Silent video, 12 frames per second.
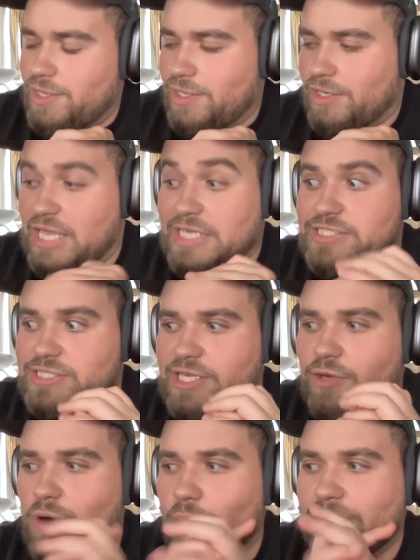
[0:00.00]
legacy
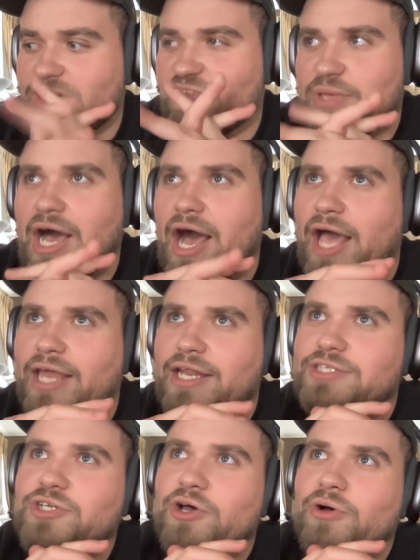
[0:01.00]
and what we leave behind.
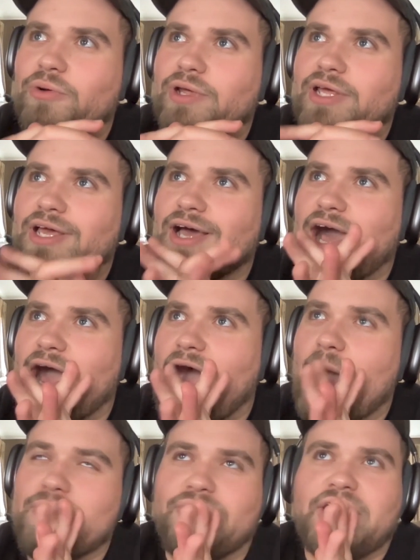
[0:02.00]
And so
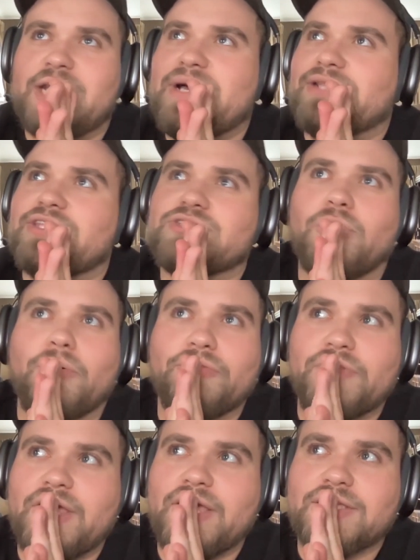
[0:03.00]
I've been thinking about this whole
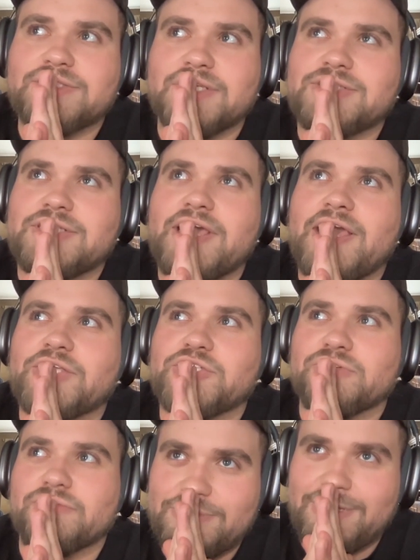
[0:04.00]
thing since the age
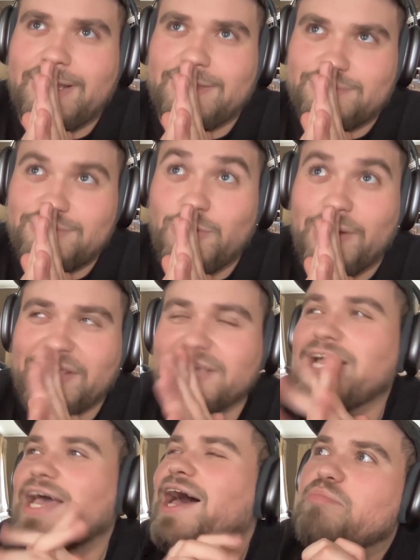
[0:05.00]
of like 20.
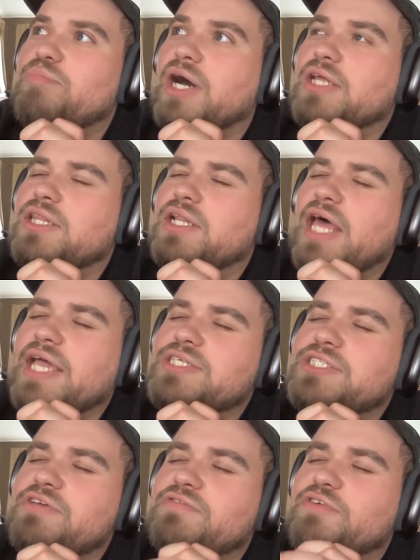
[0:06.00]
But
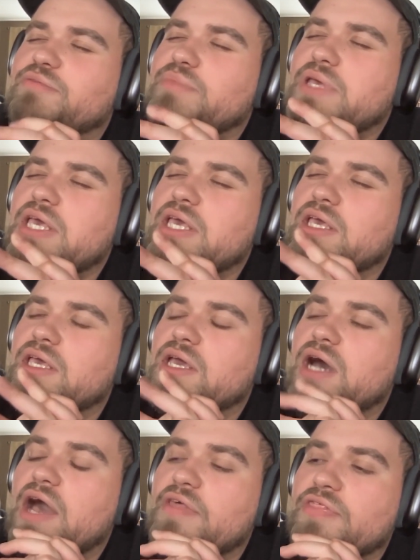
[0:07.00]
legacy for me,
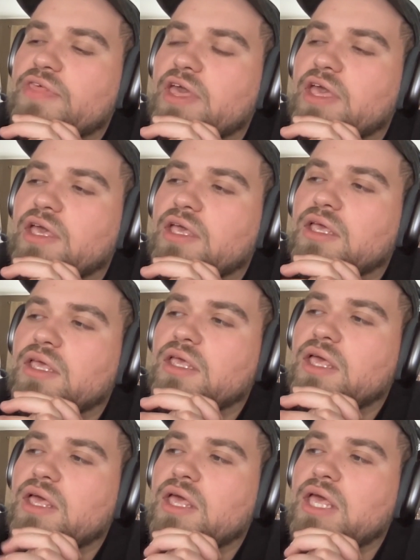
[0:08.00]
I think
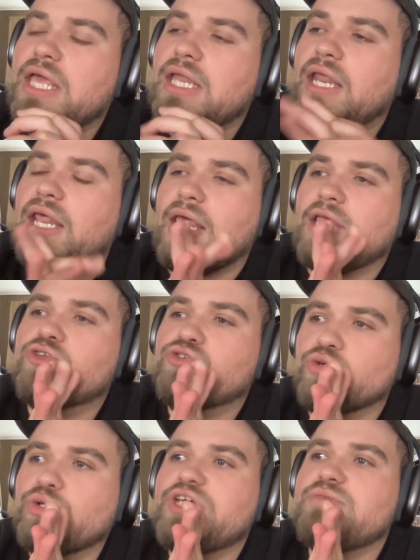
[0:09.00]
it
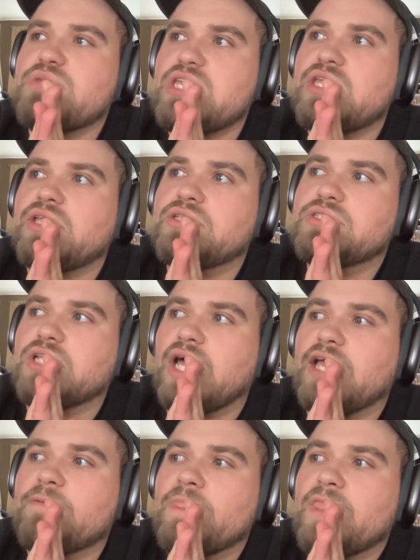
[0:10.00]
truly means like